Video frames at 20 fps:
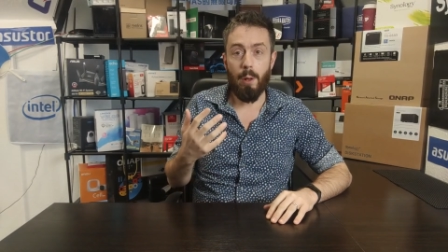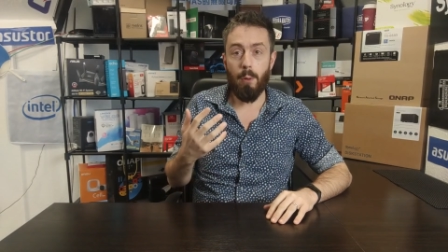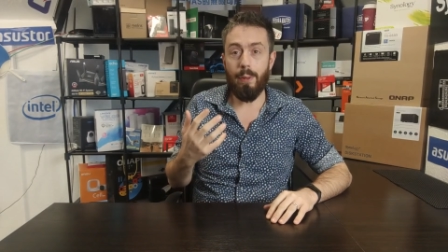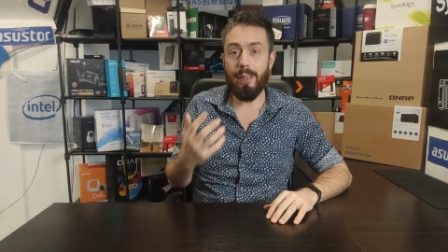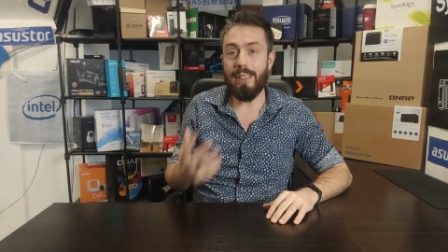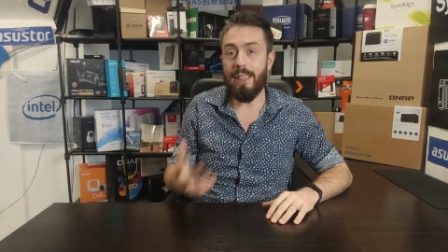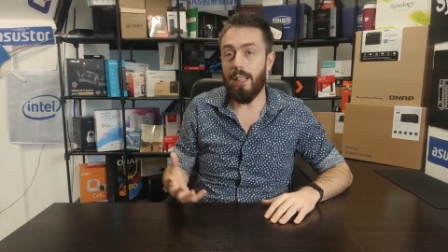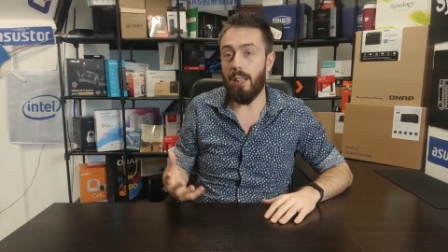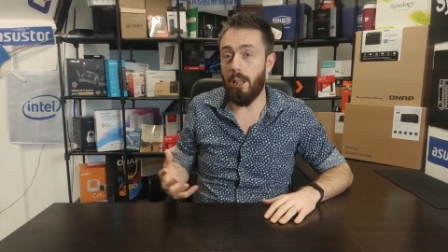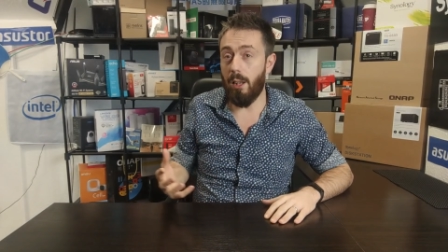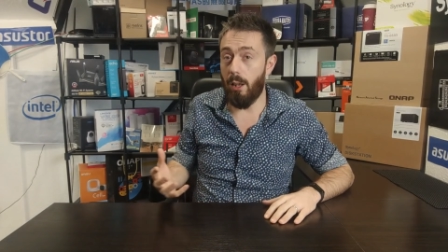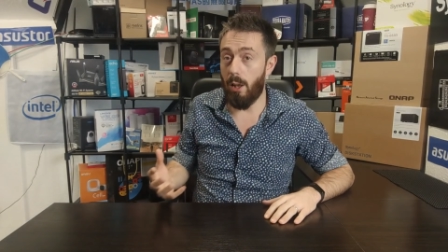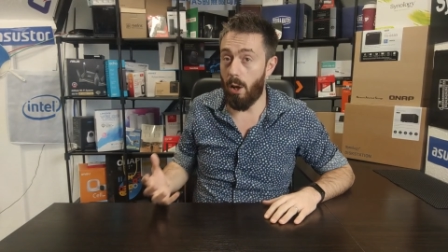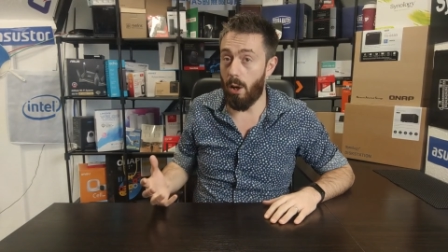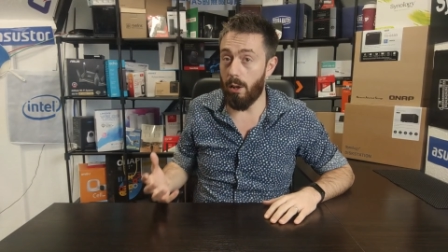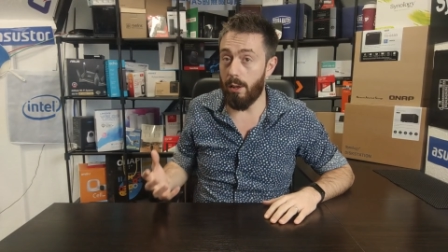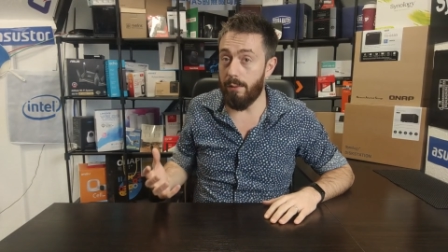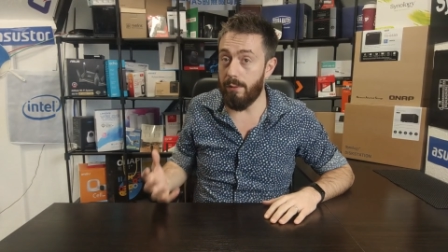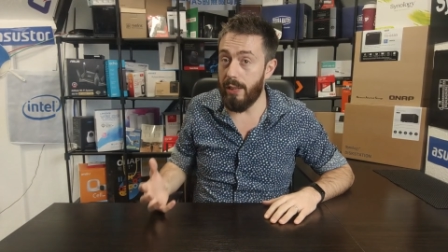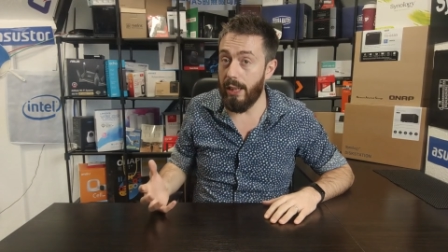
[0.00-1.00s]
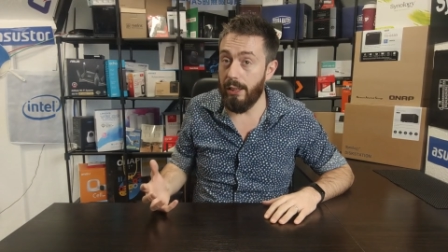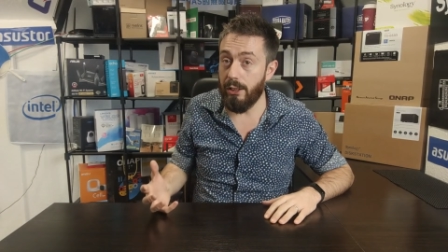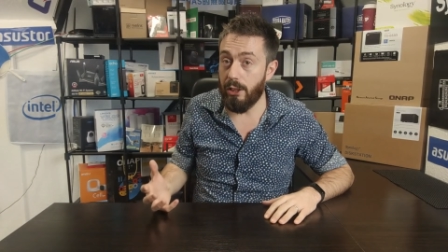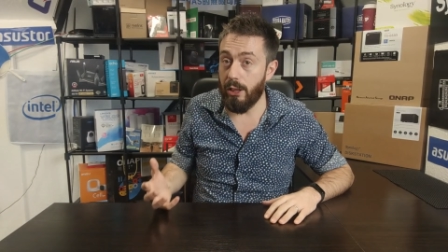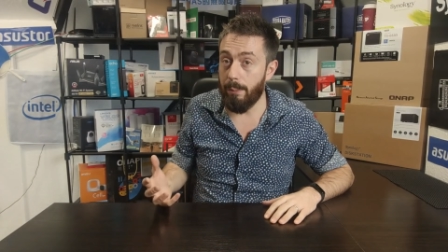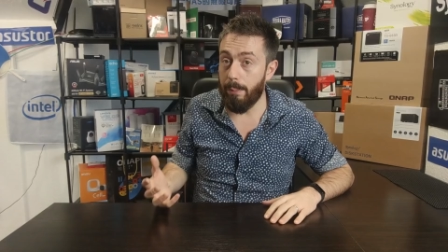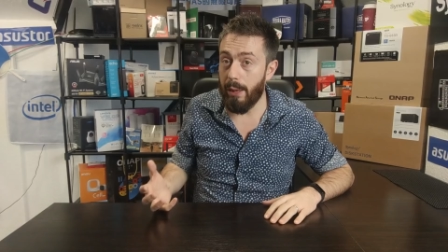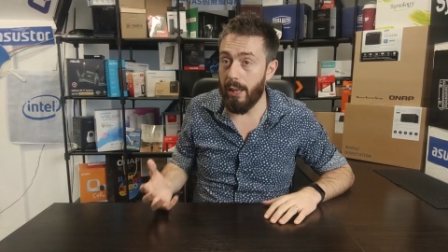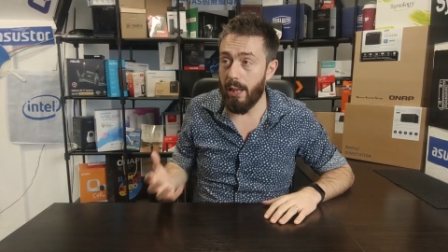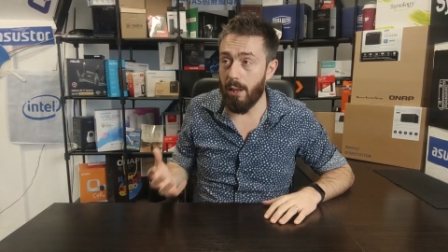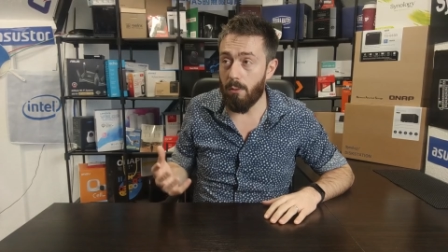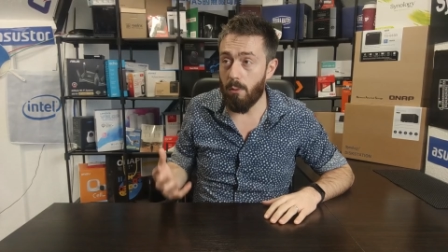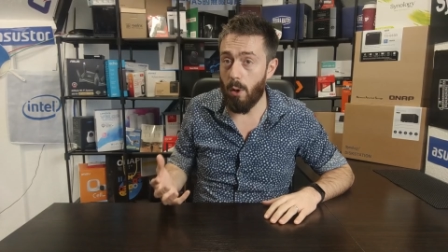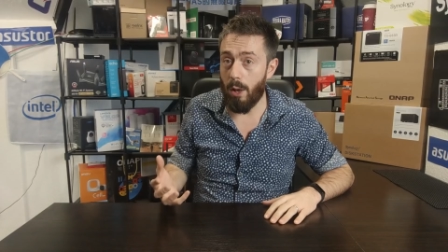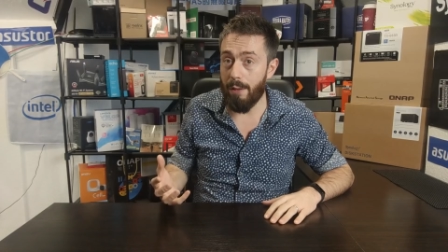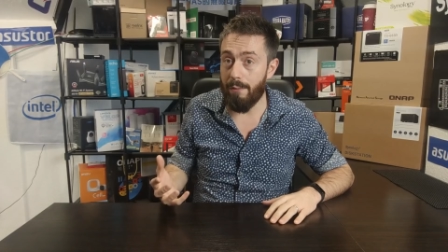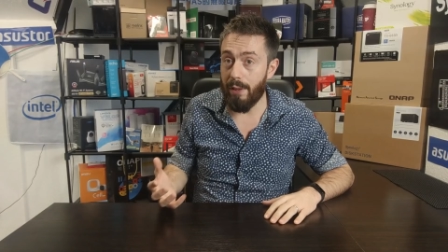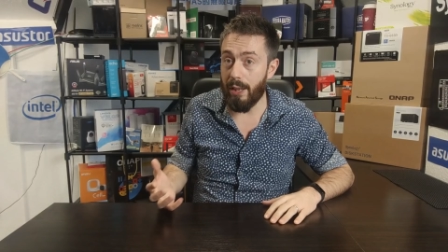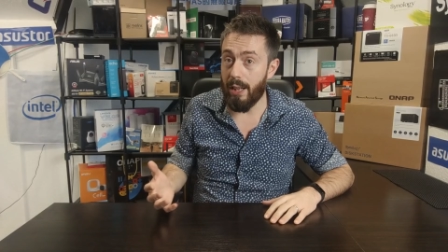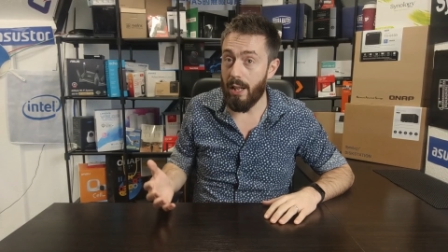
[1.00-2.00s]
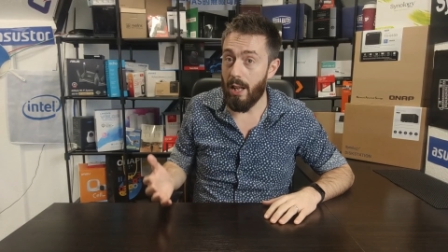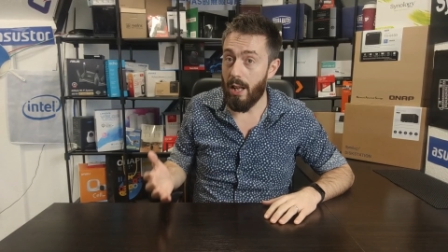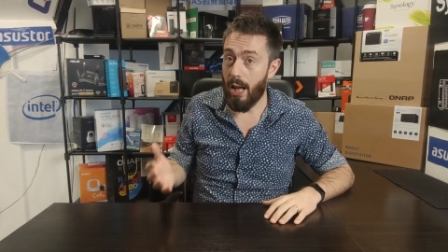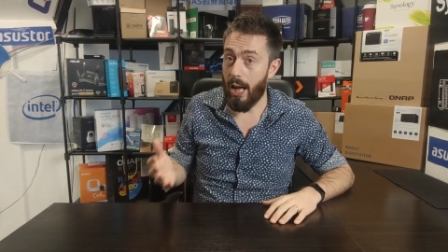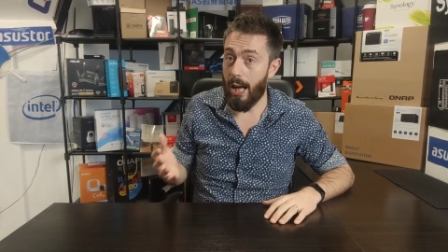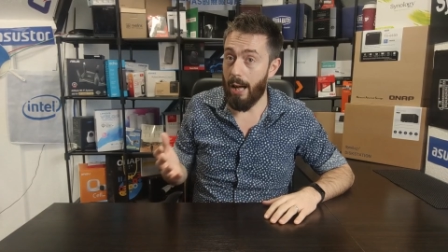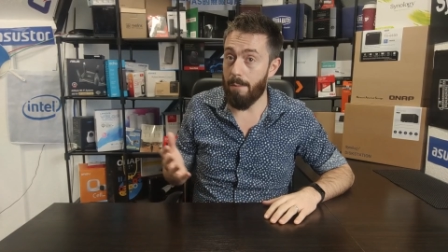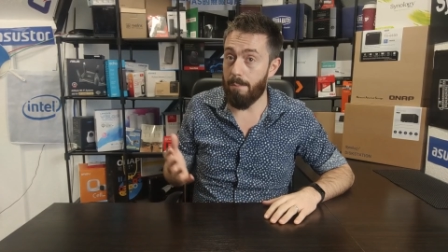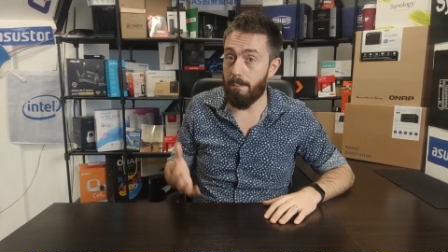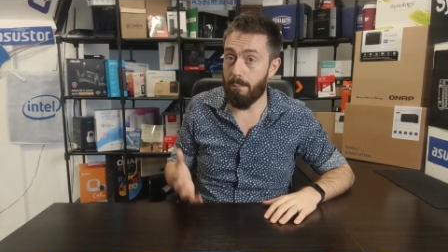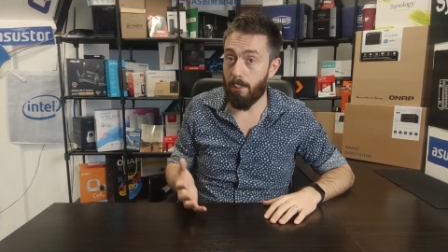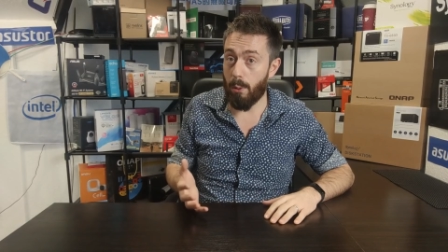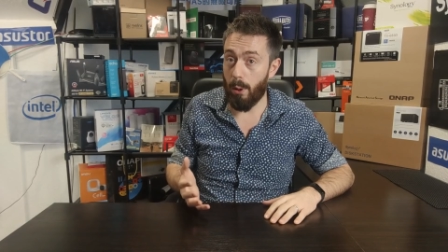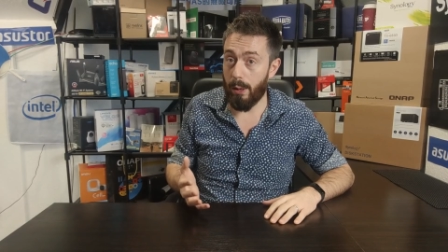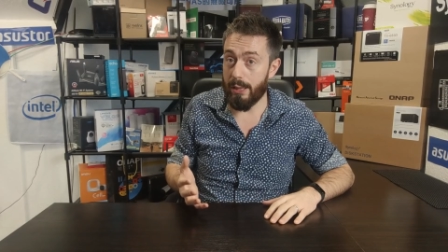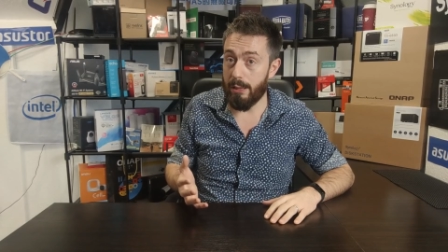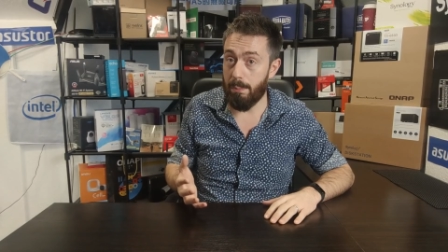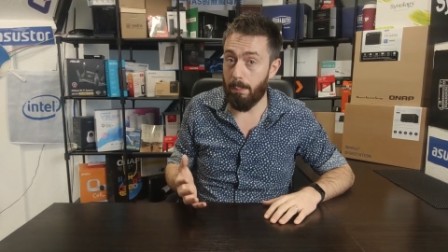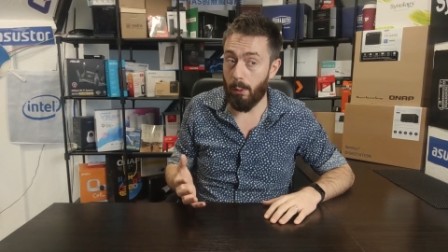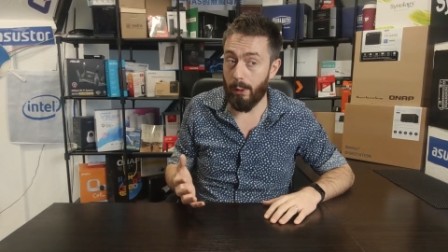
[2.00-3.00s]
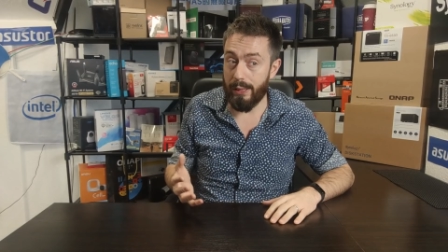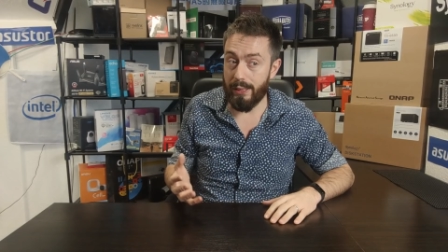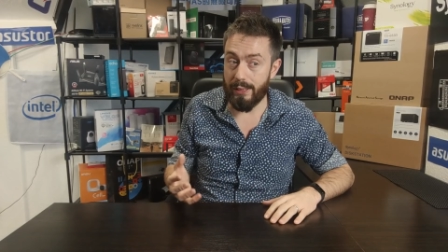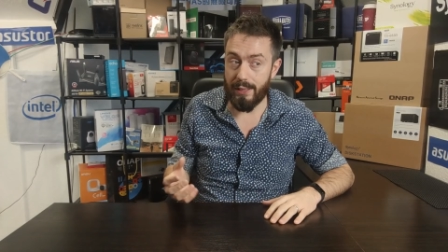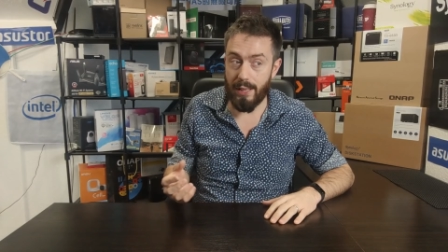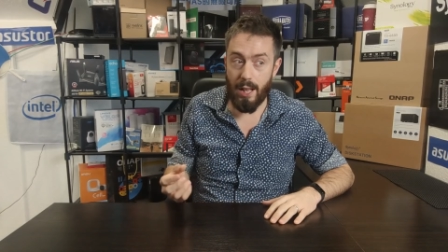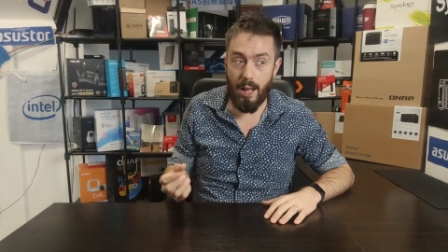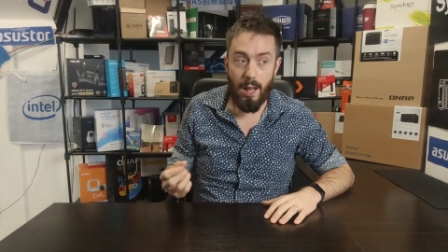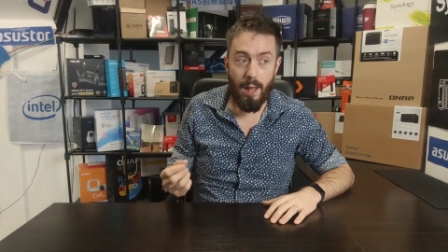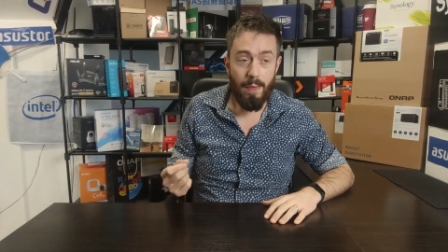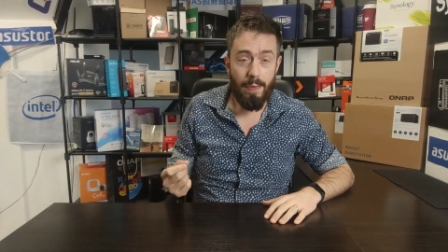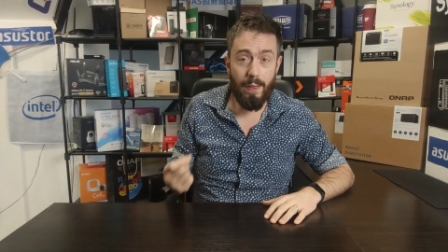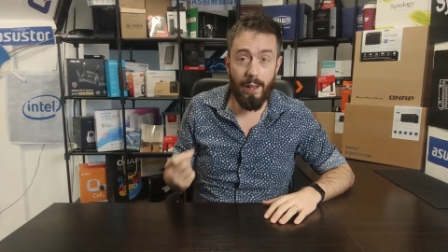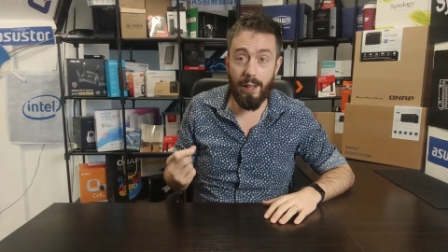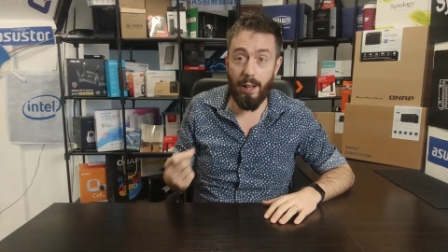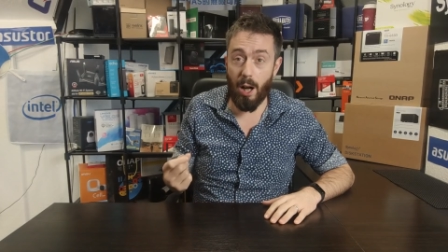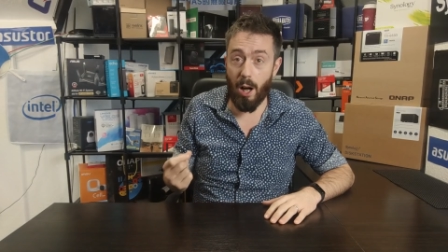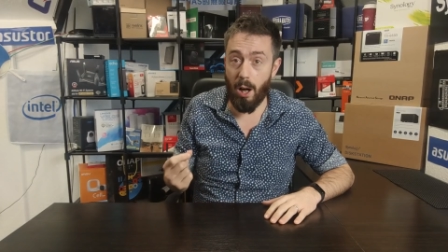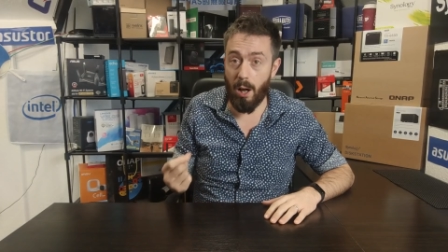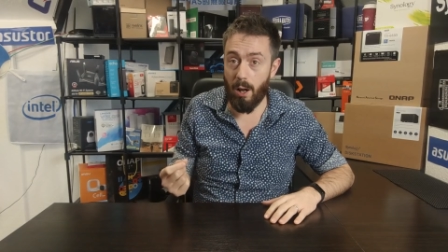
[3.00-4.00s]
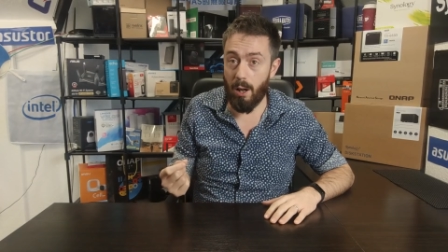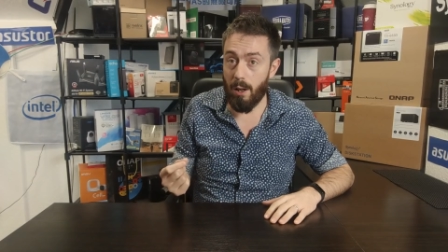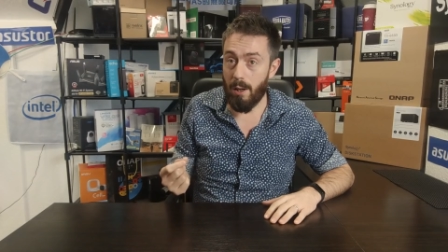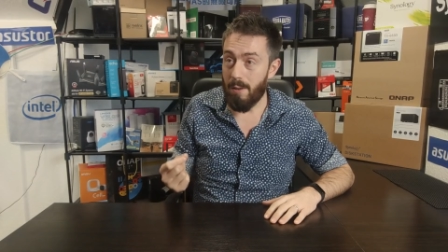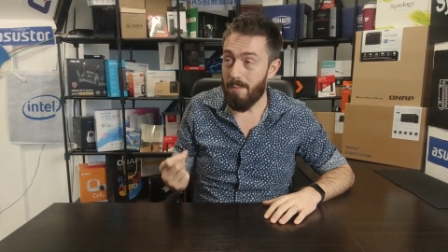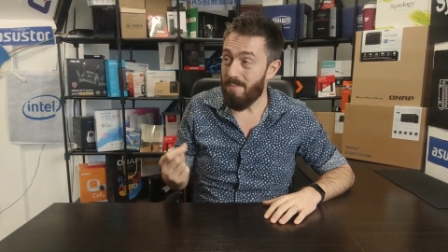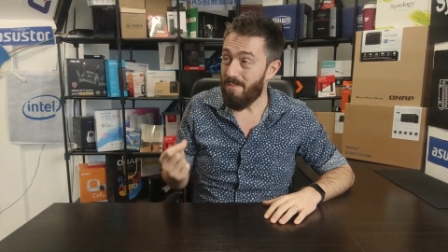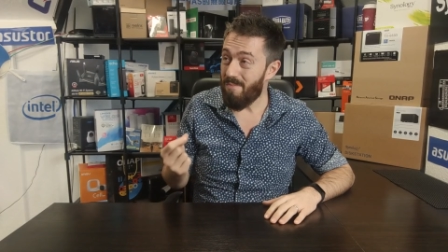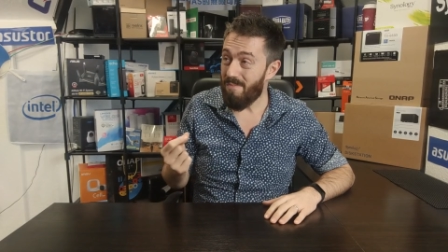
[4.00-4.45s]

We're seeing a lot of ten G b E arriving at price points that are